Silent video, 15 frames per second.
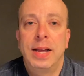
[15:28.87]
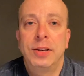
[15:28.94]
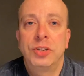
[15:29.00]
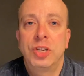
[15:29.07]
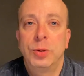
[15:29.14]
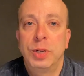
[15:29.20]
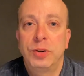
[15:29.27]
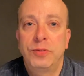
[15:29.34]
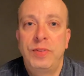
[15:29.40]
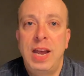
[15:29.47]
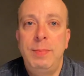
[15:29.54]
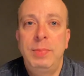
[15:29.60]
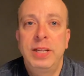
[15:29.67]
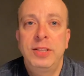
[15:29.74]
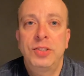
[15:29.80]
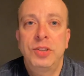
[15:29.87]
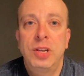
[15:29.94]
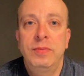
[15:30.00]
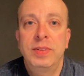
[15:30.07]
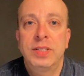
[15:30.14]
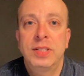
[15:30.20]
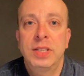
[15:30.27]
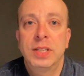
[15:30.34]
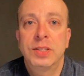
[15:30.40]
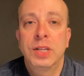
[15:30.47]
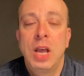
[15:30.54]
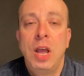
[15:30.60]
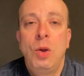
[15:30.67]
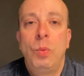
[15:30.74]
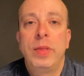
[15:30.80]
Jewish Family Services,
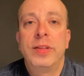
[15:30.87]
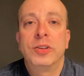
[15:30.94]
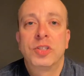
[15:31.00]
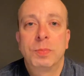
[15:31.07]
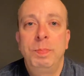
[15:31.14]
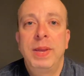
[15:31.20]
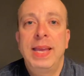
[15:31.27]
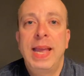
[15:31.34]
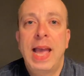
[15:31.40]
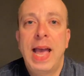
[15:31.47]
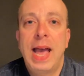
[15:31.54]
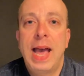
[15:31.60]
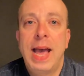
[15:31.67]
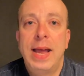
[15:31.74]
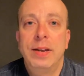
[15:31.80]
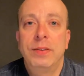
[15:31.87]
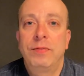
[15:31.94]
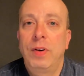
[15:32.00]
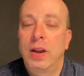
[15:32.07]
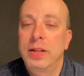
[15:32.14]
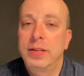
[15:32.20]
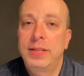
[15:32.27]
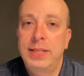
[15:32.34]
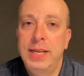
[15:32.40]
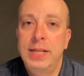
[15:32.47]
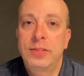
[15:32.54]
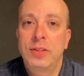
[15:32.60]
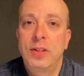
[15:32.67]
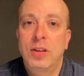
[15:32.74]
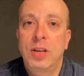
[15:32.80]
whether it's me and
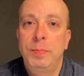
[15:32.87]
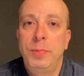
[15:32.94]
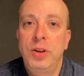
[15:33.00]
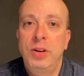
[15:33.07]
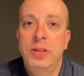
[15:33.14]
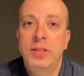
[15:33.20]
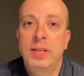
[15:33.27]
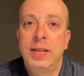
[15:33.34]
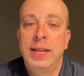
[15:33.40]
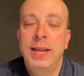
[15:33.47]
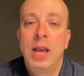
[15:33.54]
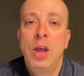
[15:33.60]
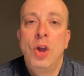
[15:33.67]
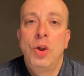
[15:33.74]
volunteers in the community